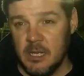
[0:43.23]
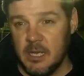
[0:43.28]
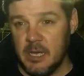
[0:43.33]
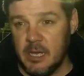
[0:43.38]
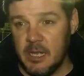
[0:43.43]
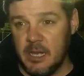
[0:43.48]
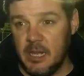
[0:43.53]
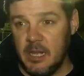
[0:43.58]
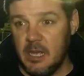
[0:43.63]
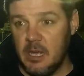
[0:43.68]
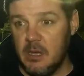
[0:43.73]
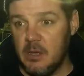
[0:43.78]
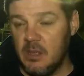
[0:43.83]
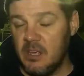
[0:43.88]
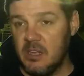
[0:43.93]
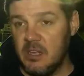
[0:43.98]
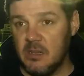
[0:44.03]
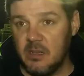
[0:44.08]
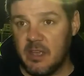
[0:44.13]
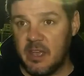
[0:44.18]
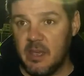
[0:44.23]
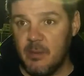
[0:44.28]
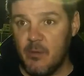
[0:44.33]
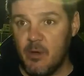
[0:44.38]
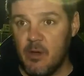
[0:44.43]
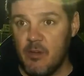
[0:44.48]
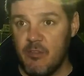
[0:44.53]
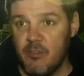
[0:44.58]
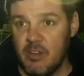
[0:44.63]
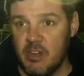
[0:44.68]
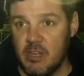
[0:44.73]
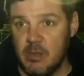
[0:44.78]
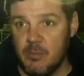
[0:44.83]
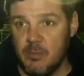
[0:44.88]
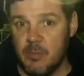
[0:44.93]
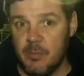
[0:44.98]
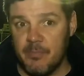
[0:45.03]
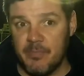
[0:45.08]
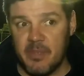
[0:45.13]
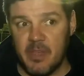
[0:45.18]
And killed the game off, really.
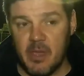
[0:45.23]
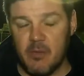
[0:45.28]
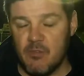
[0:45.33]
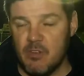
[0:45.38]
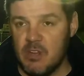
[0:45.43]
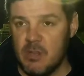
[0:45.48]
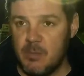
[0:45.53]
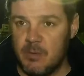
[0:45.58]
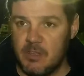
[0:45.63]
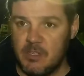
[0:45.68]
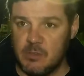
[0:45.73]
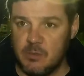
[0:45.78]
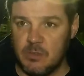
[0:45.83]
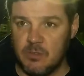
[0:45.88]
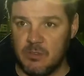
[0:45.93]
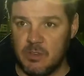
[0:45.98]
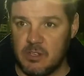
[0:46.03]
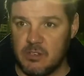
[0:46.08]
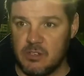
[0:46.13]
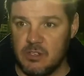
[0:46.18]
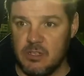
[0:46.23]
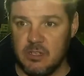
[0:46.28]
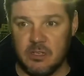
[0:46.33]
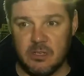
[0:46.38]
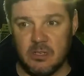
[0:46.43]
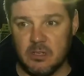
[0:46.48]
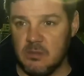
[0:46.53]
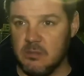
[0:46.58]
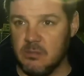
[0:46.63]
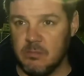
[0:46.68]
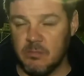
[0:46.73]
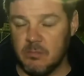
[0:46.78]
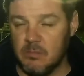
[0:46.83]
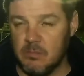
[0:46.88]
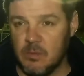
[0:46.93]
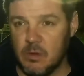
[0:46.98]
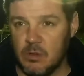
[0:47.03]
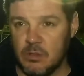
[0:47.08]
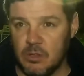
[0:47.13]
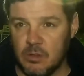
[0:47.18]
But yeah, really pleased with the victory.
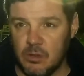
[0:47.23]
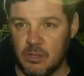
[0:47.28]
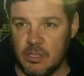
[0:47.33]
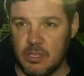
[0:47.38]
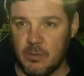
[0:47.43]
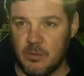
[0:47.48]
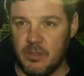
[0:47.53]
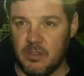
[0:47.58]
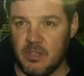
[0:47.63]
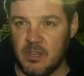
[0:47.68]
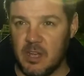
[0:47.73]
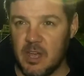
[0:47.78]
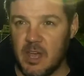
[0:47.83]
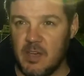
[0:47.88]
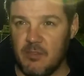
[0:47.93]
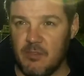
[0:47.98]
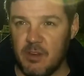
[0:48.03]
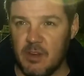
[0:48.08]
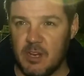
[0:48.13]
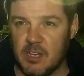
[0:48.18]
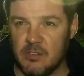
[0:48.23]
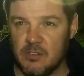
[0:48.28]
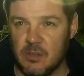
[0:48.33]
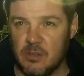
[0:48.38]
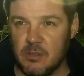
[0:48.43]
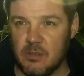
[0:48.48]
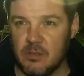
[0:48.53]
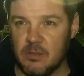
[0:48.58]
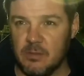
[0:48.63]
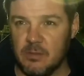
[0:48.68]
More delighted than into the half of the next round.